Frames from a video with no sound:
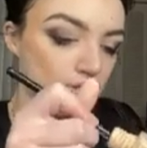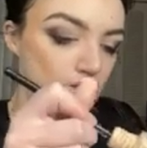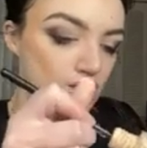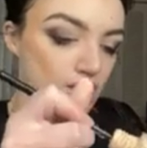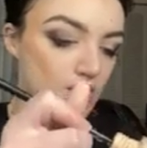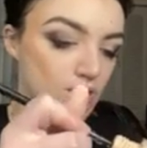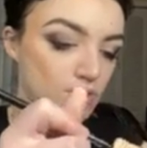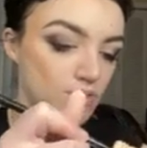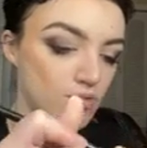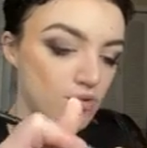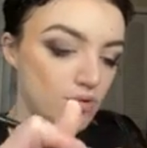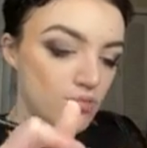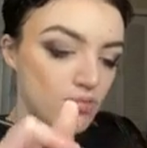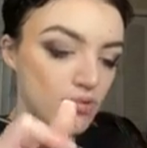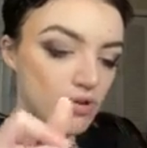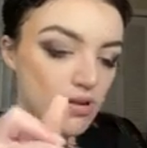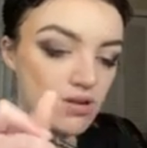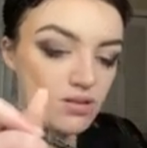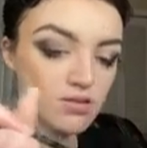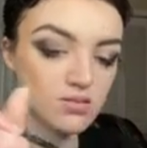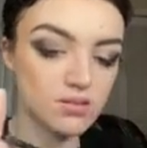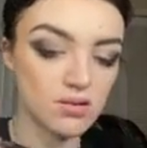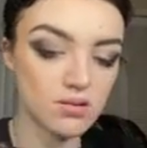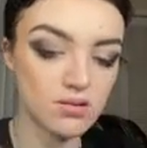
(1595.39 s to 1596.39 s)
Get more
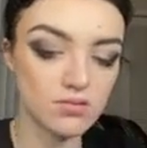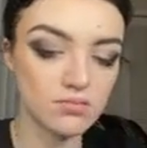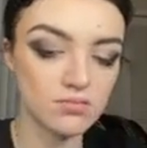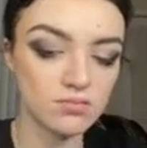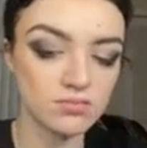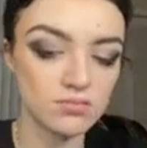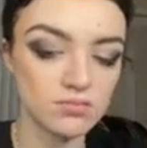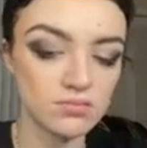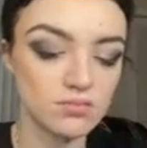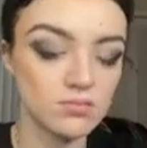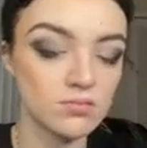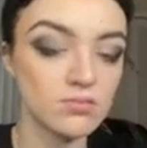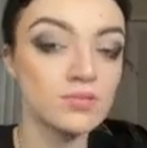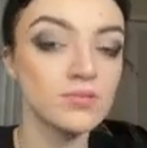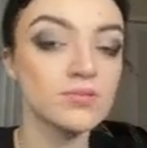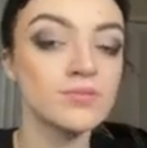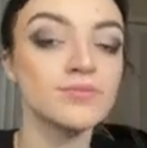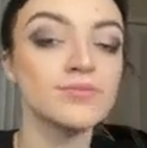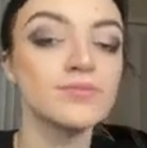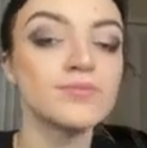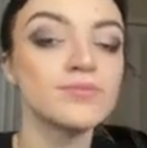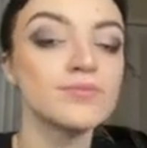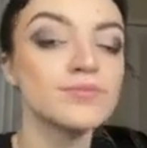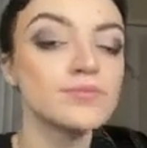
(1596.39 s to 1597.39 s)
product out
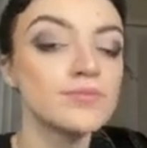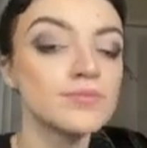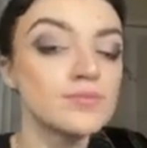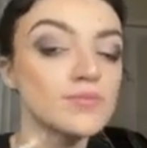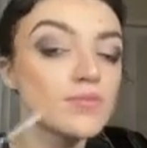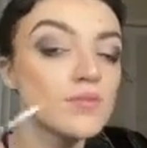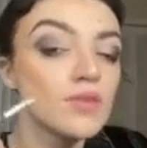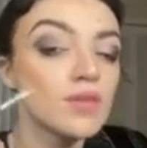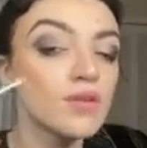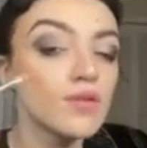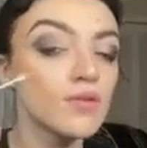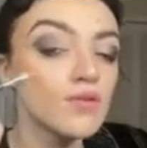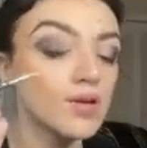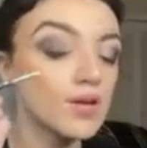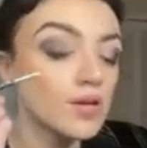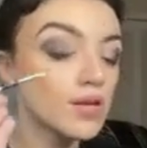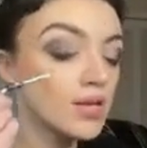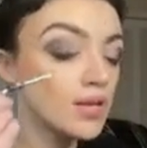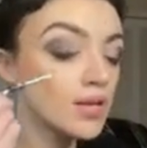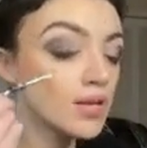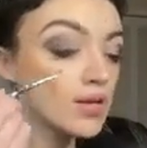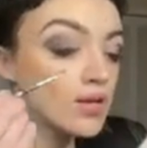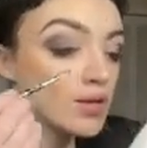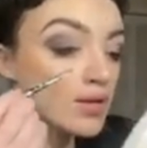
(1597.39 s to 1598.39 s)

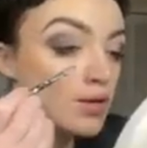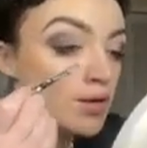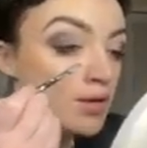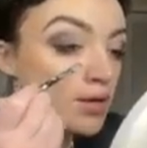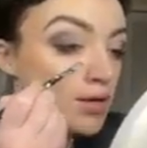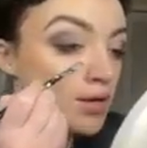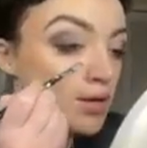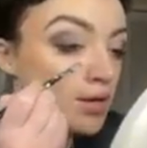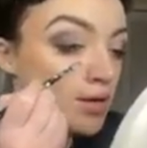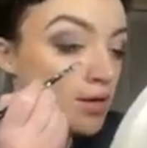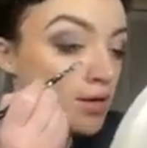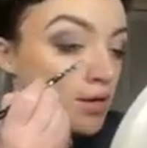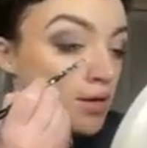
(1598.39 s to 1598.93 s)
right here.